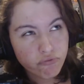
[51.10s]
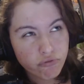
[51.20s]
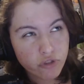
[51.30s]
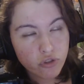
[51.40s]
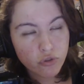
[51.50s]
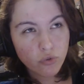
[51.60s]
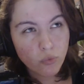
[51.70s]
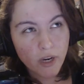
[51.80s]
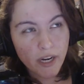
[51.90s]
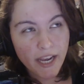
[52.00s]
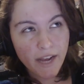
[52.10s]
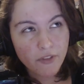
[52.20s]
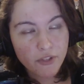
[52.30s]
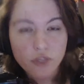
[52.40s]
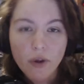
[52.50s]
two, one and a half
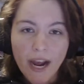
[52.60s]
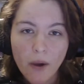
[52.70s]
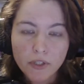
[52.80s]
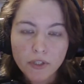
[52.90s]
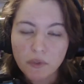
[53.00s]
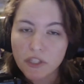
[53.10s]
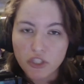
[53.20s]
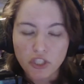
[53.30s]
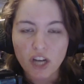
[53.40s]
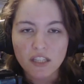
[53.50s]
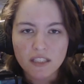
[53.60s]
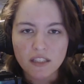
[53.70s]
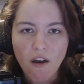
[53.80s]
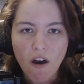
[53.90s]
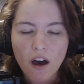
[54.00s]
to two hours with this just
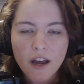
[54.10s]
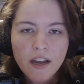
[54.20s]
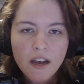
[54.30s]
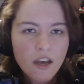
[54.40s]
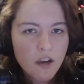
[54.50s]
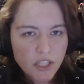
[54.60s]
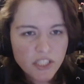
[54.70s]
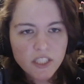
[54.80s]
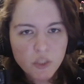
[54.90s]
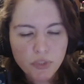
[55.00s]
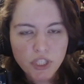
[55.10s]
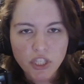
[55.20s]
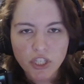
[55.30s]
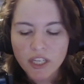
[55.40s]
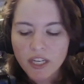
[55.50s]
constantly on, which I think is pretty
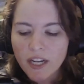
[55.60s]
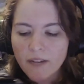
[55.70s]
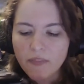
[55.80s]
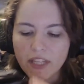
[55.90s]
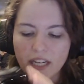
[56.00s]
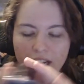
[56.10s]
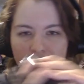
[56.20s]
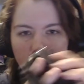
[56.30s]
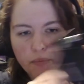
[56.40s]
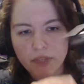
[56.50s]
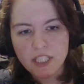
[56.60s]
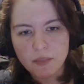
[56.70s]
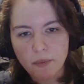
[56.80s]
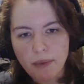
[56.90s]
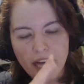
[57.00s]
good. And then it has a
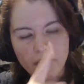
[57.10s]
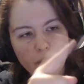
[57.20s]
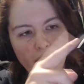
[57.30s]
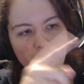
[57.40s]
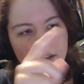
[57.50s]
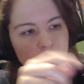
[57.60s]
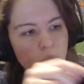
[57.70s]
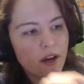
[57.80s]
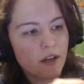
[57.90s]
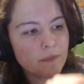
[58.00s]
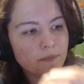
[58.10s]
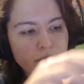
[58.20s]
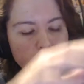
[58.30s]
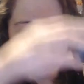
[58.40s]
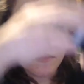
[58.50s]
replaceable battery pack as well
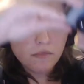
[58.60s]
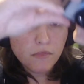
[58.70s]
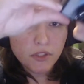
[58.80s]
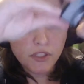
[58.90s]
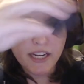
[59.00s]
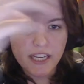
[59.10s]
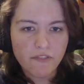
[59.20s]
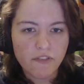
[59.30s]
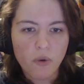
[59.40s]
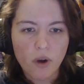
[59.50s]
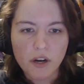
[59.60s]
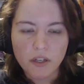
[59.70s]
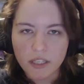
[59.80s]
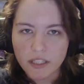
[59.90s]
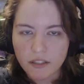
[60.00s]
so that if you are
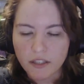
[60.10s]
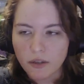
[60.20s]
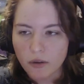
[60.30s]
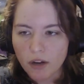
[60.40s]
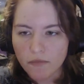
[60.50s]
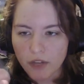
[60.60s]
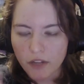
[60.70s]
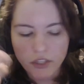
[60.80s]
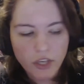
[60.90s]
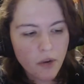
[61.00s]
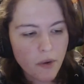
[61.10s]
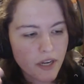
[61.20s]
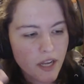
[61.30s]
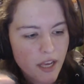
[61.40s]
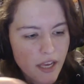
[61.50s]
like you know on on the go
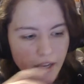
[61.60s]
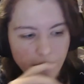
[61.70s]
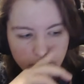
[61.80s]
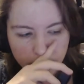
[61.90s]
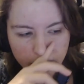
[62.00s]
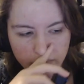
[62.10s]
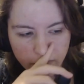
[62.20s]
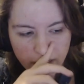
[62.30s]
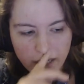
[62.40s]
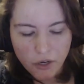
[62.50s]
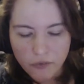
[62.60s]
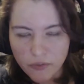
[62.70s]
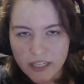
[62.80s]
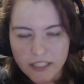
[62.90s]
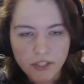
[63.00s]
and and ready to go
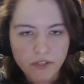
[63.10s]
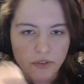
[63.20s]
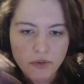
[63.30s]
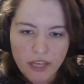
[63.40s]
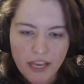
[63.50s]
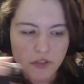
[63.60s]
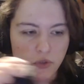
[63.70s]
for the next interview you can just